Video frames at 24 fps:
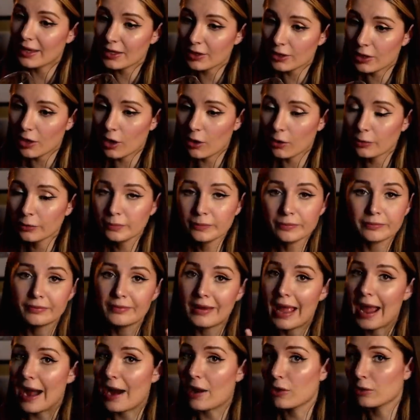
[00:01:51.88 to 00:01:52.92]
you know,
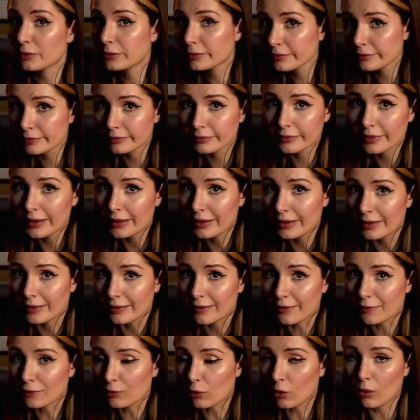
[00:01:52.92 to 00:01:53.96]
now...
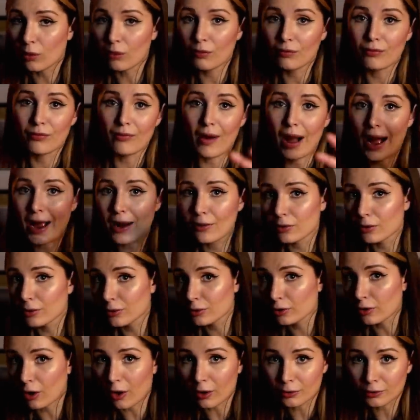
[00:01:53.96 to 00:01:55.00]
this whole
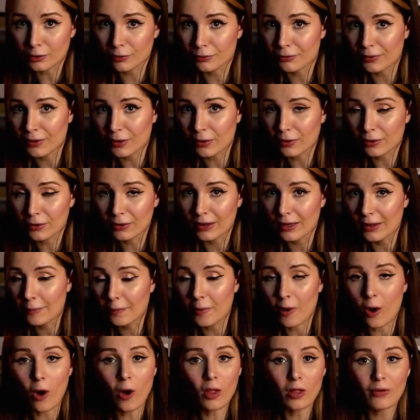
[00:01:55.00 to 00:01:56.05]
viral Dr. Phil clip,
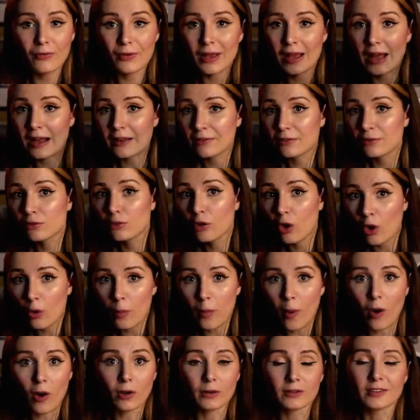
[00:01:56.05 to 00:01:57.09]
all of it has
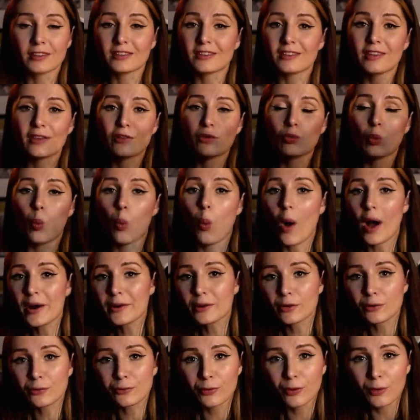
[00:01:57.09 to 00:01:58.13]
snowballed into this
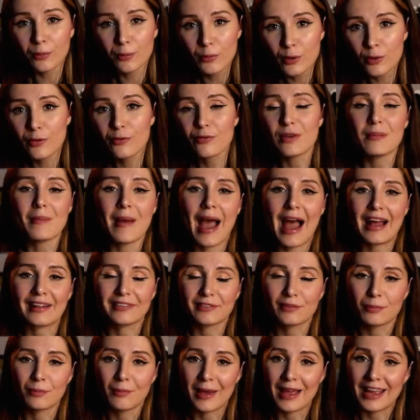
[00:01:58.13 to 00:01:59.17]
wonderful movie
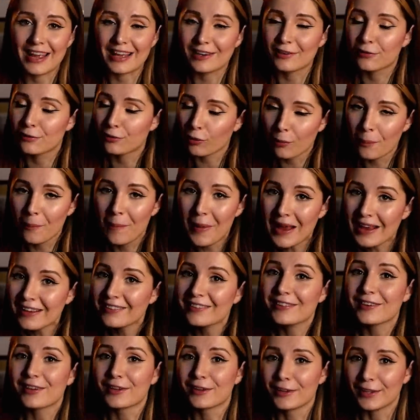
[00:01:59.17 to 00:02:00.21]
Matt's made. So
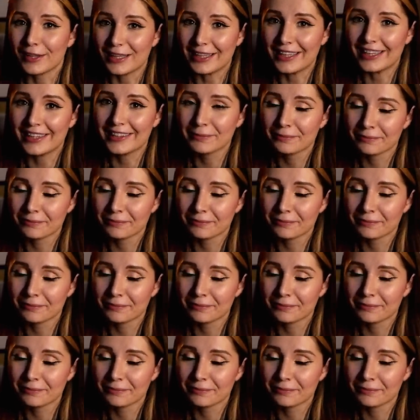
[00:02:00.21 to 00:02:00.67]
basically,